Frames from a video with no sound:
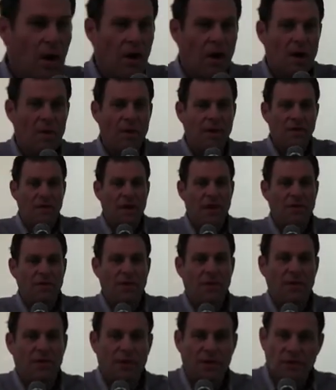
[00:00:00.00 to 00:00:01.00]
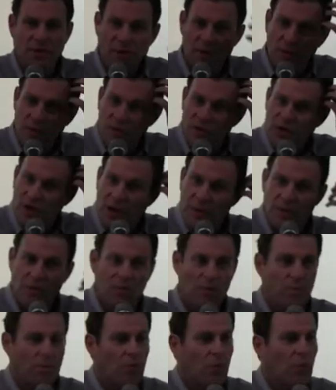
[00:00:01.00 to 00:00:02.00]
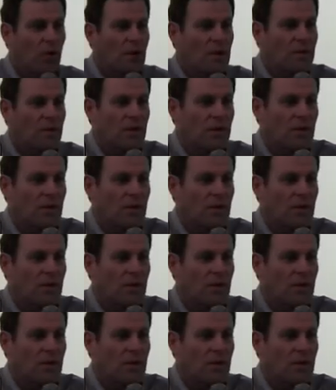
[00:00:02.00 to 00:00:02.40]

Let me take something, it's under the chairman's report.